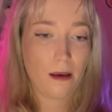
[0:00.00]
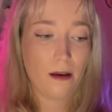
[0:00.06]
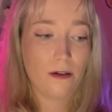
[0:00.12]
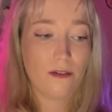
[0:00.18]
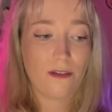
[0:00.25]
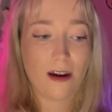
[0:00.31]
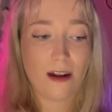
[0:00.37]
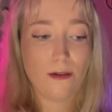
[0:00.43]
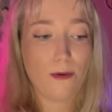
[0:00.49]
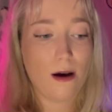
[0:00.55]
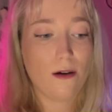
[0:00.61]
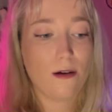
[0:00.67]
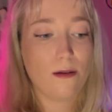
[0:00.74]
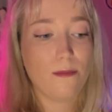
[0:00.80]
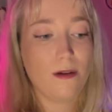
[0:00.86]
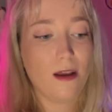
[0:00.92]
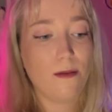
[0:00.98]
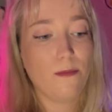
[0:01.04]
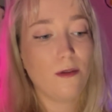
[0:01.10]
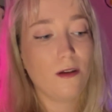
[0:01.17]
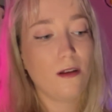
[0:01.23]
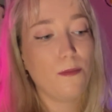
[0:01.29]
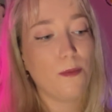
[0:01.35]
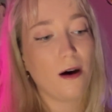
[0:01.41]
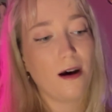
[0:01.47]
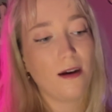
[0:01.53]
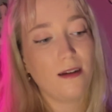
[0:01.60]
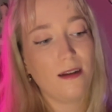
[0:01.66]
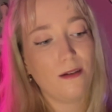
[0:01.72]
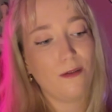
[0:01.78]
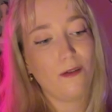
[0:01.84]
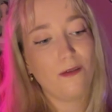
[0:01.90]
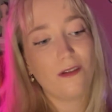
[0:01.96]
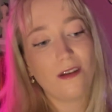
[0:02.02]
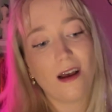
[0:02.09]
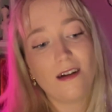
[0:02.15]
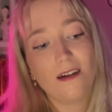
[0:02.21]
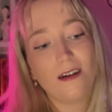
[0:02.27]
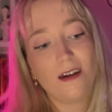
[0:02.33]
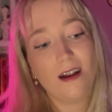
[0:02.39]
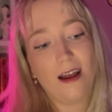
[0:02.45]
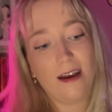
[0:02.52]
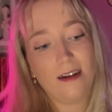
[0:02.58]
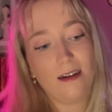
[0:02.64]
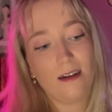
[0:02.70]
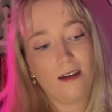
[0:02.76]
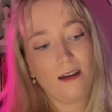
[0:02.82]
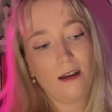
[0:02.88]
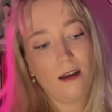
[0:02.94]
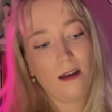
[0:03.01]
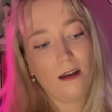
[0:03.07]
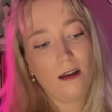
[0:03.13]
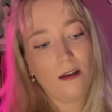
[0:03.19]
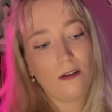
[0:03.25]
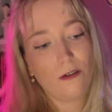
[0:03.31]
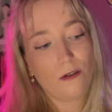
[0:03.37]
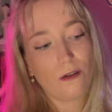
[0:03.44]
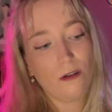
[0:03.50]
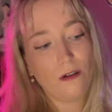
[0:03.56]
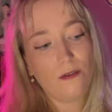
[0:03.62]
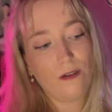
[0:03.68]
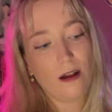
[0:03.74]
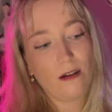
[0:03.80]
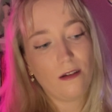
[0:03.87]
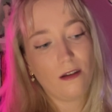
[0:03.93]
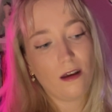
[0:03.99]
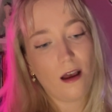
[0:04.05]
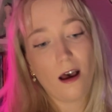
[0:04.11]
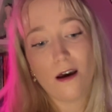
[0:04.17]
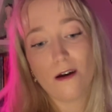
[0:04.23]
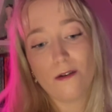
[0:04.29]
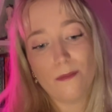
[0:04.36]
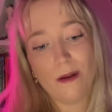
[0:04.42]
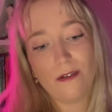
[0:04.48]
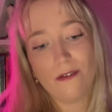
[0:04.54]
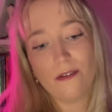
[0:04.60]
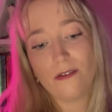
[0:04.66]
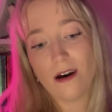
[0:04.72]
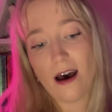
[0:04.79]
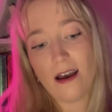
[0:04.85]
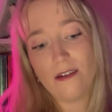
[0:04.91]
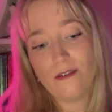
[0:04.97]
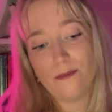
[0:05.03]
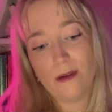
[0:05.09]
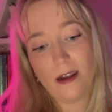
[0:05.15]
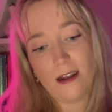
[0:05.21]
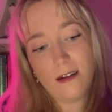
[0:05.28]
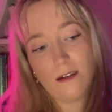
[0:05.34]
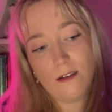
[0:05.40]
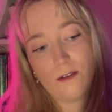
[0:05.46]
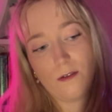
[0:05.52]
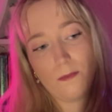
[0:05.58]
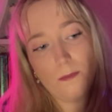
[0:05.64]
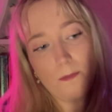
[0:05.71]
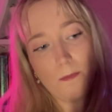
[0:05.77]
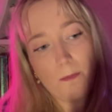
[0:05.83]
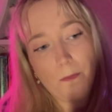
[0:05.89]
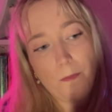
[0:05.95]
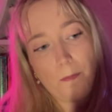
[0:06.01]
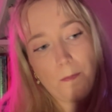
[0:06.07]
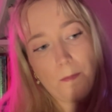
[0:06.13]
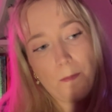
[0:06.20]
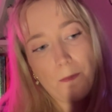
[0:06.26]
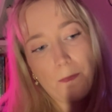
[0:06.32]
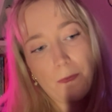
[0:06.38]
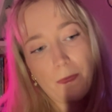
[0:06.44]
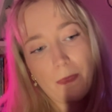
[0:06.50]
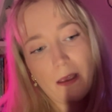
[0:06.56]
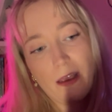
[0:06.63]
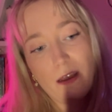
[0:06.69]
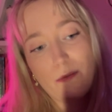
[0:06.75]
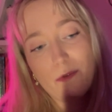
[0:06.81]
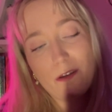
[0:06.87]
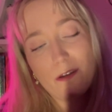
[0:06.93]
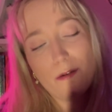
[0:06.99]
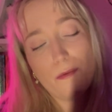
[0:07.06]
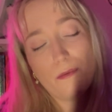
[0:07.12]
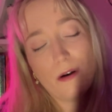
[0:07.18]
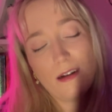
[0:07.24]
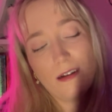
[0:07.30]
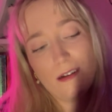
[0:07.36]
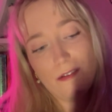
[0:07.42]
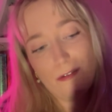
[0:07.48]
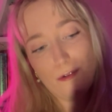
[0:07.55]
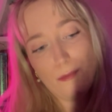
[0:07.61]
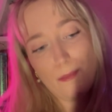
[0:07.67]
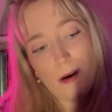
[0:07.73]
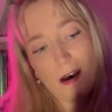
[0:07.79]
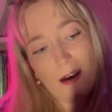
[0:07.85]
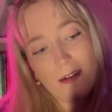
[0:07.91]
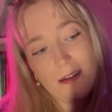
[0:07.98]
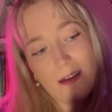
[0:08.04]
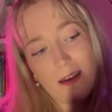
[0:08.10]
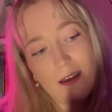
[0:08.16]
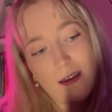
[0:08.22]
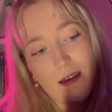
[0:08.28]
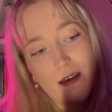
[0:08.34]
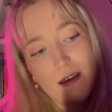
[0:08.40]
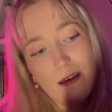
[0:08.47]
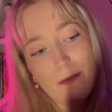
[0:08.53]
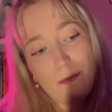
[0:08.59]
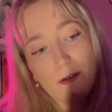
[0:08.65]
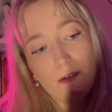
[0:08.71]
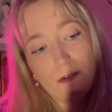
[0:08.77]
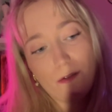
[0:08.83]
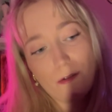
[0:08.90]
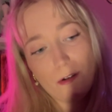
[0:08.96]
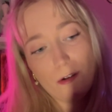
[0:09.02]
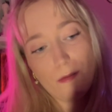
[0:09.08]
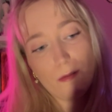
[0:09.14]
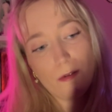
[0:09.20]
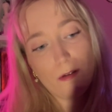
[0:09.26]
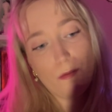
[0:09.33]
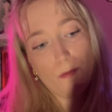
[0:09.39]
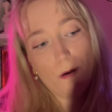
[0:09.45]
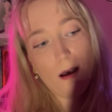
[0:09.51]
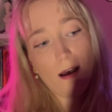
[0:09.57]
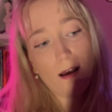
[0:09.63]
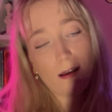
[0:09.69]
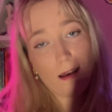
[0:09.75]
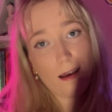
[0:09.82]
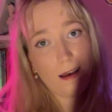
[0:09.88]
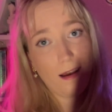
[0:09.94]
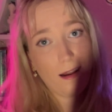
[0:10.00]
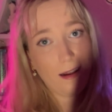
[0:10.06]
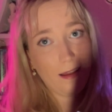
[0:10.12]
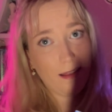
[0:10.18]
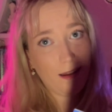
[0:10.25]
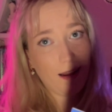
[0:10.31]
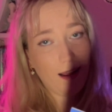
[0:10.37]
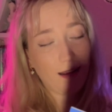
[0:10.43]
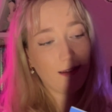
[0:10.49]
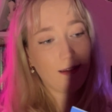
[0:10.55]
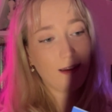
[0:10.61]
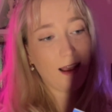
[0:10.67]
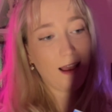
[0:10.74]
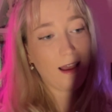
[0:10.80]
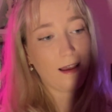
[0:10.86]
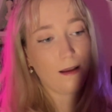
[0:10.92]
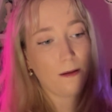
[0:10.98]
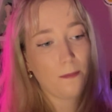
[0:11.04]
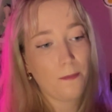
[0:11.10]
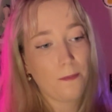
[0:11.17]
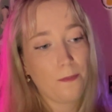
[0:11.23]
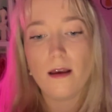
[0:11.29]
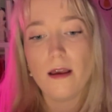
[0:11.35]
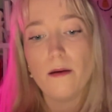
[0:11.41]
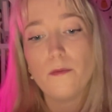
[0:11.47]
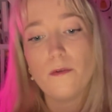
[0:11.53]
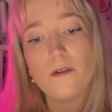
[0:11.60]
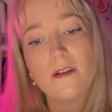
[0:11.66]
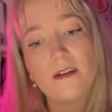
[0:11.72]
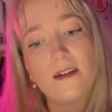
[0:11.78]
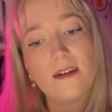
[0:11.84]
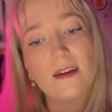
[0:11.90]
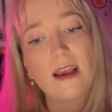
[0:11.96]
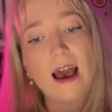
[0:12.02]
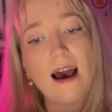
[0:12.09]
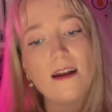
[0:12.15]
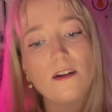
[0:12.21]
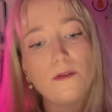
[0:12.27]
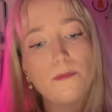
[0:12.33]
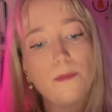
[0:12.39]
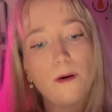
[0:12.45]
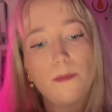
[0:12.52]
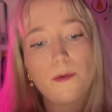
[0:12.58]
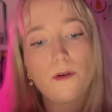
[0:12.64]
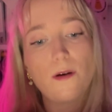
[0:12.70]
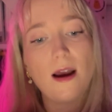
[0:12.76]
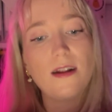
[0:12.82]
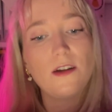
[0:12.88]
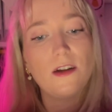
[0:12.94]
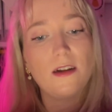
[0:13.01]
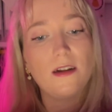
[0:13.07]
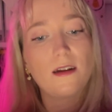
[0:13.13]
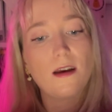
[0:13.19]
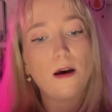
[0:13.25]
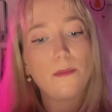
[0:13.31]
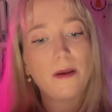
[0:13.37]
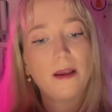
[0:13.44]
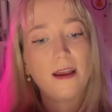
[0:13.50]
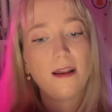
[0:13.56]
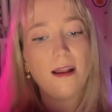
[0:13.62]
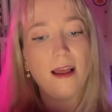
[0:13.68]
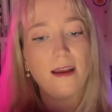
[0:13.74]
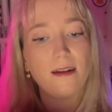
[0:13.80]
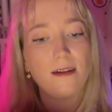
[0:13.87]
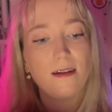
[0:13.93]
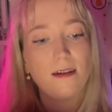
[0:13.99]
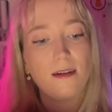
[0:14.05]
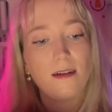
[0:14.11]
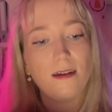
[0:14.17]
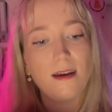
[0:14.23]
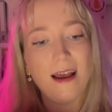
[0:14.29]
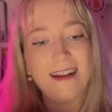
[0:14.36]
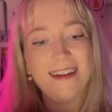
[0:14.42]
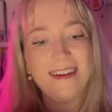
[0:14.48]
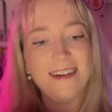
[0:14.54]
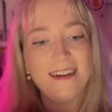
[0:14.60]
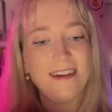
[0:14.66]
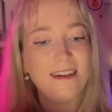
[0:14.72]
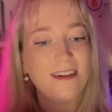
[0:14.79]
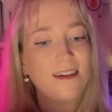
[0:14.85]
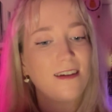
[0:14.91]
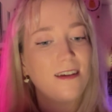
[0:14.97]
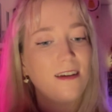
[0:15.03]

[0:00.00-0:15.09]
Fred welcomed him to the party with such delight, Scrooge felt at home in 5 minutes. It was a wonderful party, but Scrooge was at work early the next day. He wanted to catch Bob Cratchit coming in late, and he did.